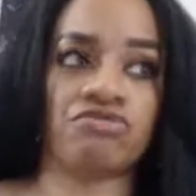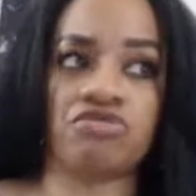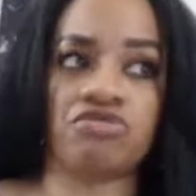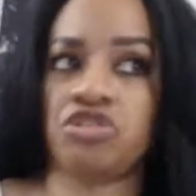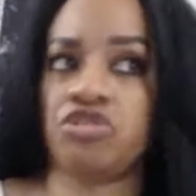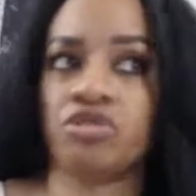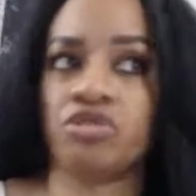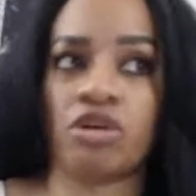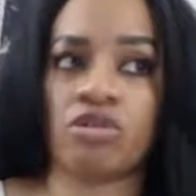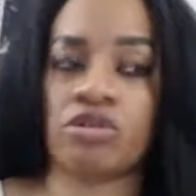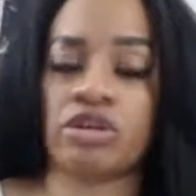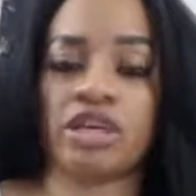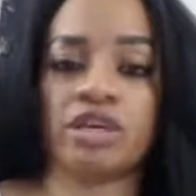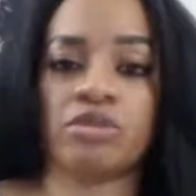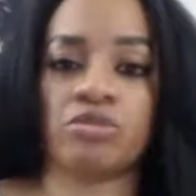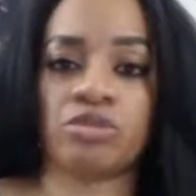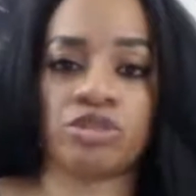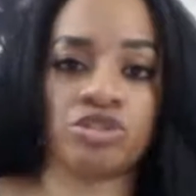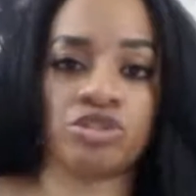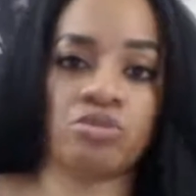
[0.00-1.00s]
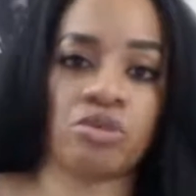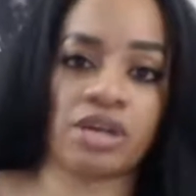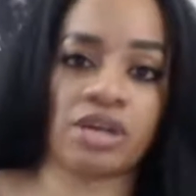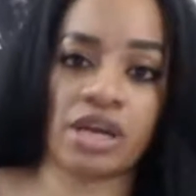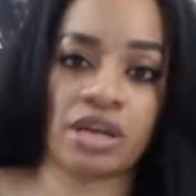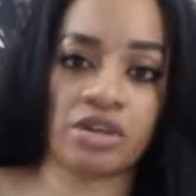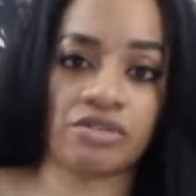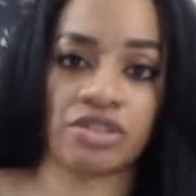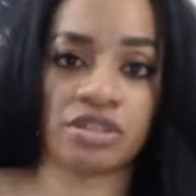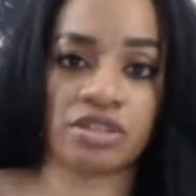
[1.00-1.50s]
you don't get what you want
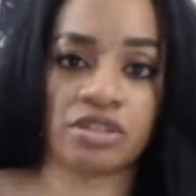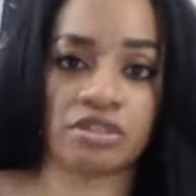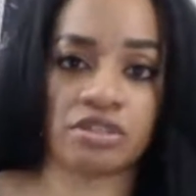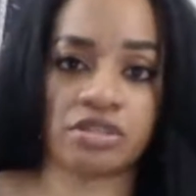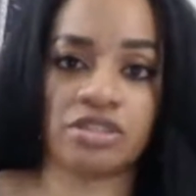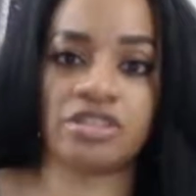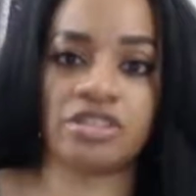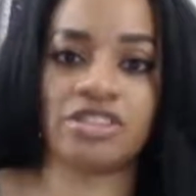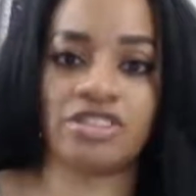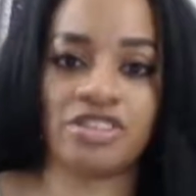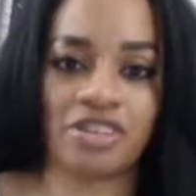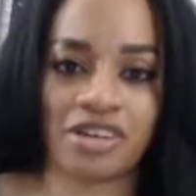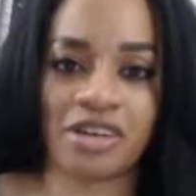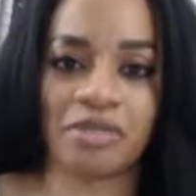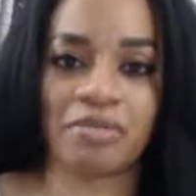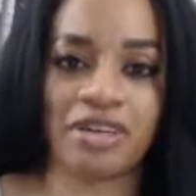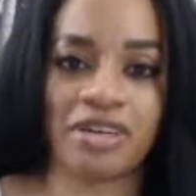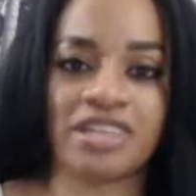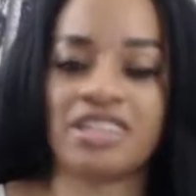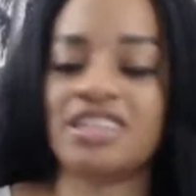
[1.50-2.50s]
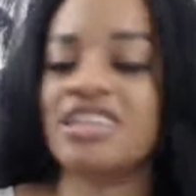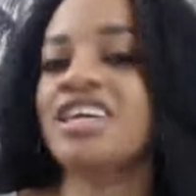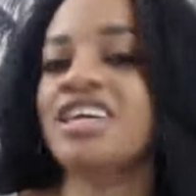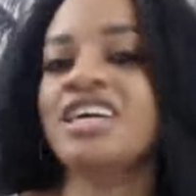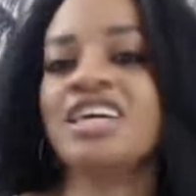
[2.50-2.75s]
out of it. You know what I mean?